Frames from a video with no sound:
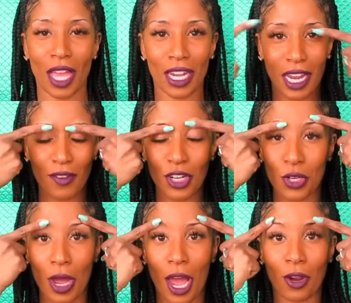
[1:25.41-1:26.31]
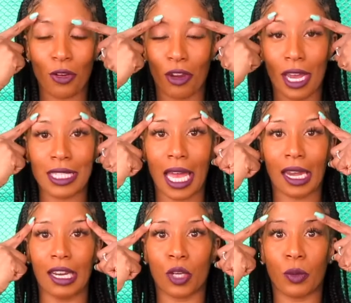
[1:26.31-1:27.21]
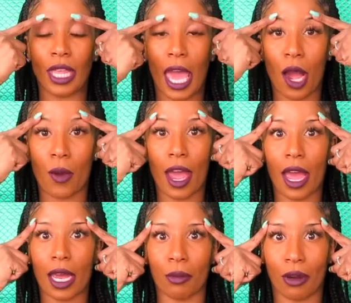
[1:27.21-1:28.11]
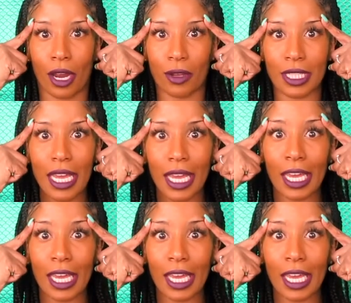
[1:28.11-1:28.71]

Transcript: I never knew how crazy I looked without eyebrows.